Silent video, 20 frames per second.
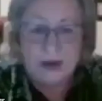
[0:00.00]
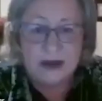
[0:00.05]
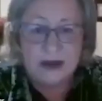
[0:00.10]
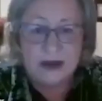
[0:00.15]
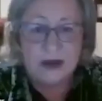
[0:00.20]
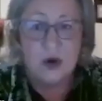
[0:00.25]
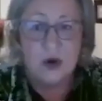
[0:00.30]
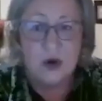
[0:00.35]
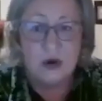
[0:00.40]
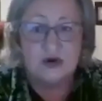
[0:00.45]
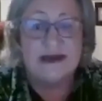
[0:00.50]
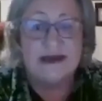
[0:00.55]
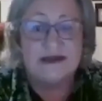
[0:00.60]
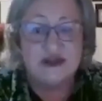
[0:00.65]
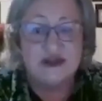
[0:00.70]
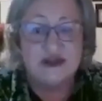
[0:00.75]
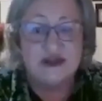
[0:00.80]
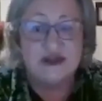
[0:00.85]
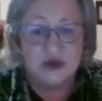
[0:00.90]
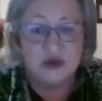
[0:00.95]
Will you
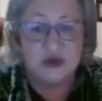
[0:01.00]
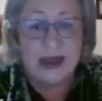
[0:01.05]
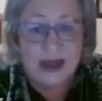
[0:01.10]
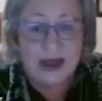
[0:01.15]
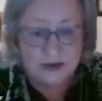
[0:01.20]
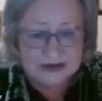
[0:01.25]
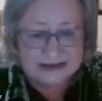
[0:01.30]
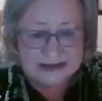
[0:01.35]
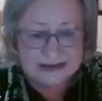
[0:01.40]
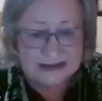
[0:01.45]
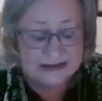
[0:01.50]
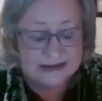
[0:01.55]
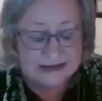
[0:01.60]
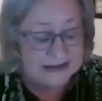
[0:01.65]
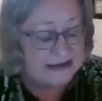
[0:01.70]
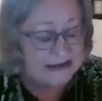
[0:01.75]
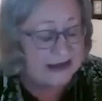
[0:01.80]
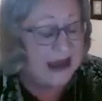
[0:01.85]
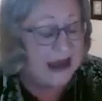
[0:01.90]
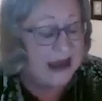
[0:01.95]
please let the
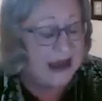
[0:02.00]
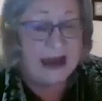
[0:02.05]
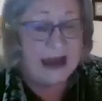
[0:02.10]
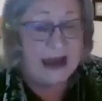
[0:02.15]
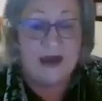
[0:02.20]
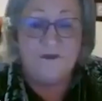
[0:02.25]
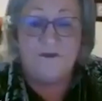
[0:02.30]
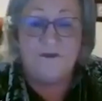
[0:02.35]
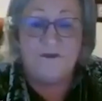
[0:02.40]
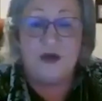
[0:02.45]
chairman? Mrs.